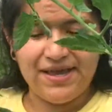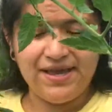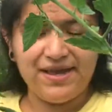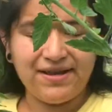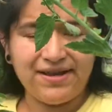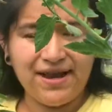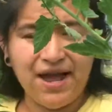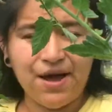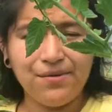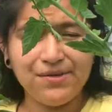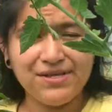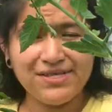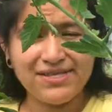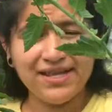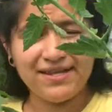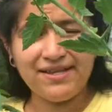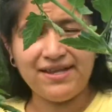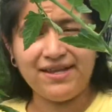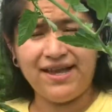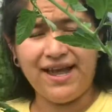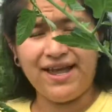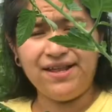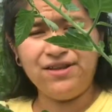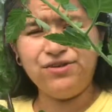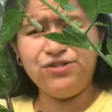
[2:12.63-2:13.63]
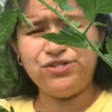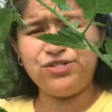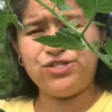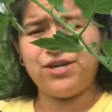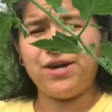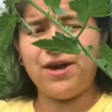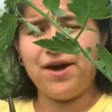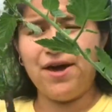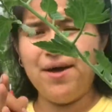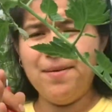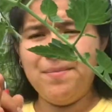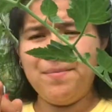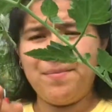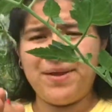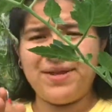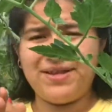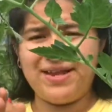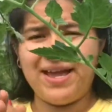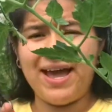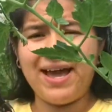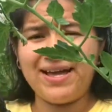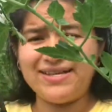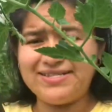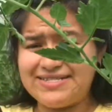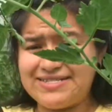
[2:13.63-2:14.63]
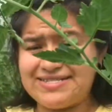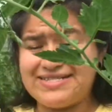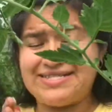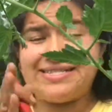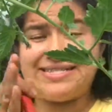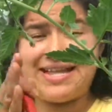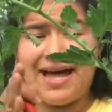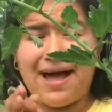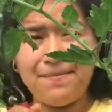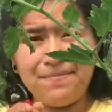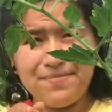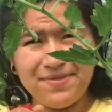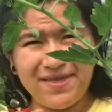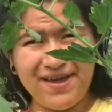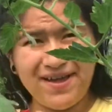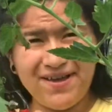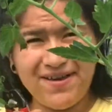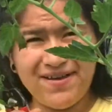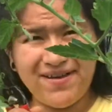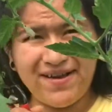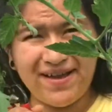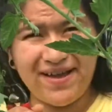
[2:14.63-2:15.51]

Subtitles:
now it's sending energy up and it has to stop there,